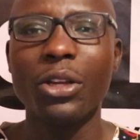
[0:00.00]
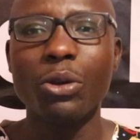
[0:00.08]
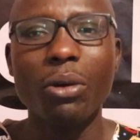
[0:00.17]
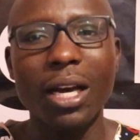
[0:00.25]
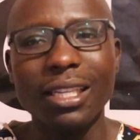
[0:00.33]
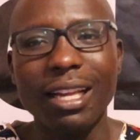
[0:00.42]

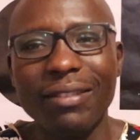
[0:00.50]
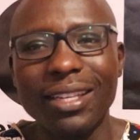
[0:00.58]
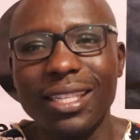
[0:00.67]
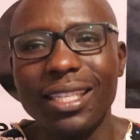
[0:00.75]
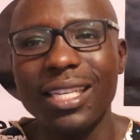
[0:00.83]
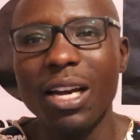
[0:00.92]
You guys have a
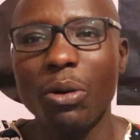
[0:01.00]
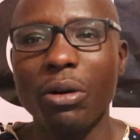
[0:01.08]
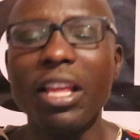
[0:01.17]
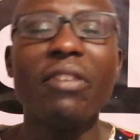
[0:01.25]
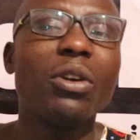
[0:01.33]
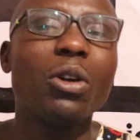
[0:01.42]
sit
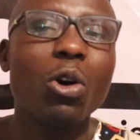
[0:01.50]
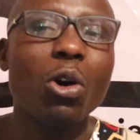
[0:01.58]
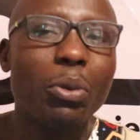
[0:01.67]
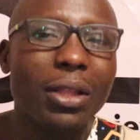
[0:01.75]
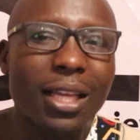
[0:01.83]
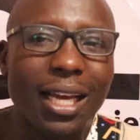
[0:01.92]
down. Even go